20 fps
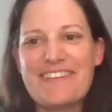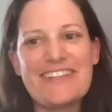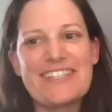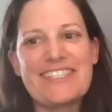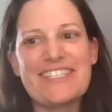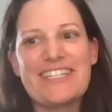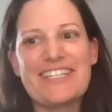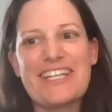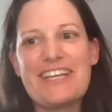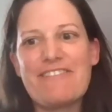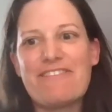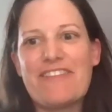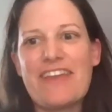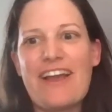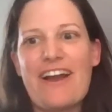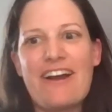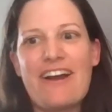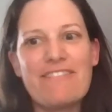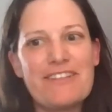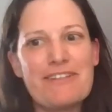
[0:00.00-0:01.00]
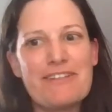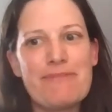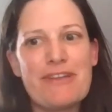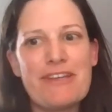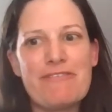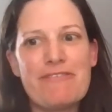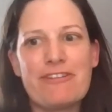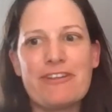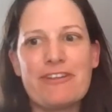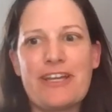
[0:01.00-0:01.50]
question. If they often
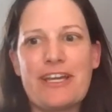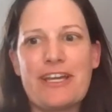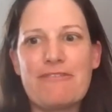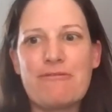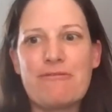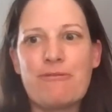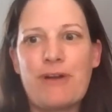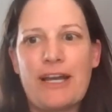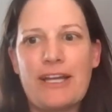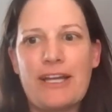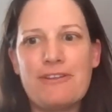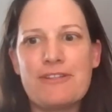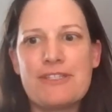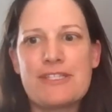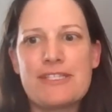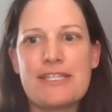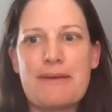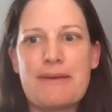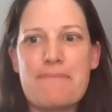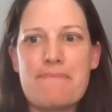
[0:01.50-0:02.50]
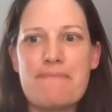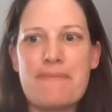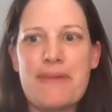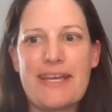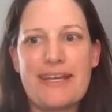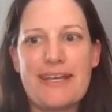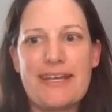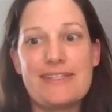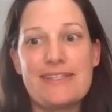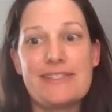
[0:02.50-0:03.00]
mate for life, why do some
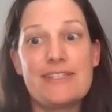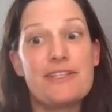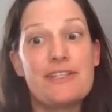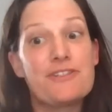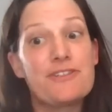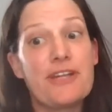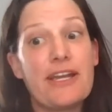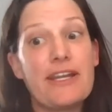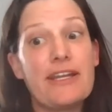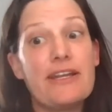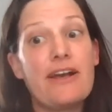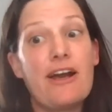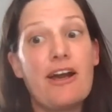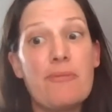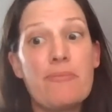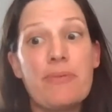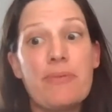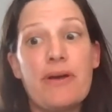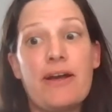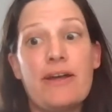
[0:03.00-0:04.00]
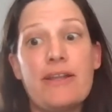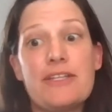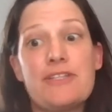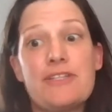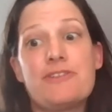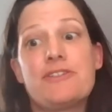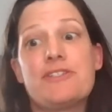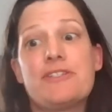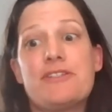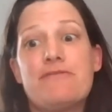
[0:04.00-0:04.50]
males still try to hump
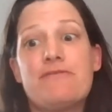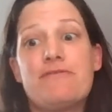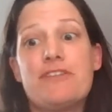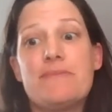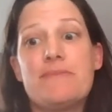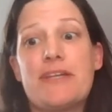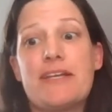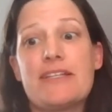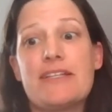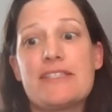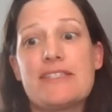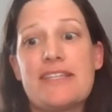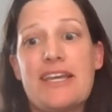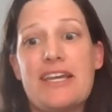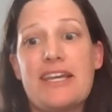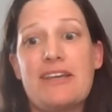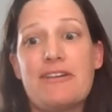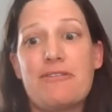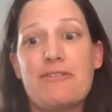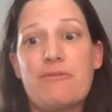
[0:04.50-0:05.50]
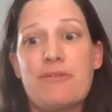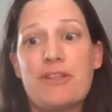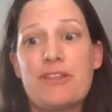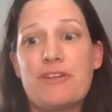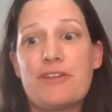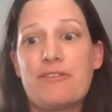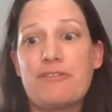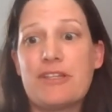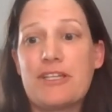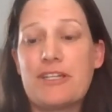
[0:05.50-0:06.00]
uninterested females, like when
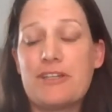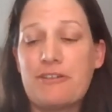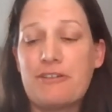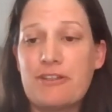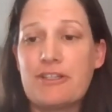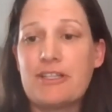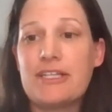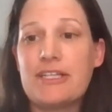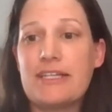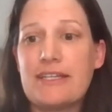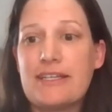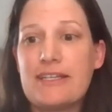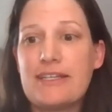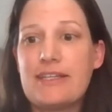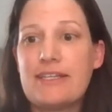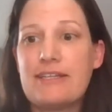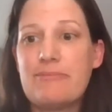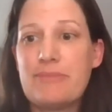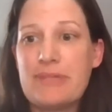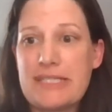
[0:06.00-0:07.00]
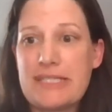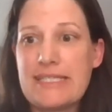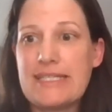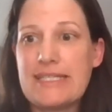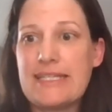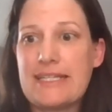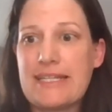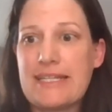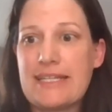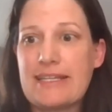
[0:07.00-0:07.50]
they're literally busy
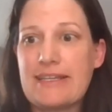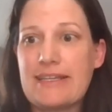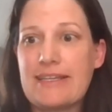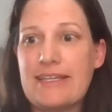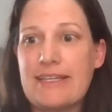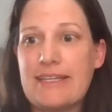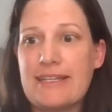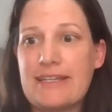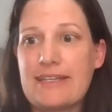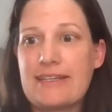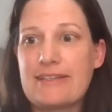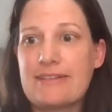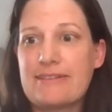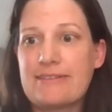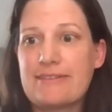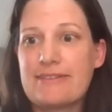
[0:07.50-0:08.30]
eating? eating?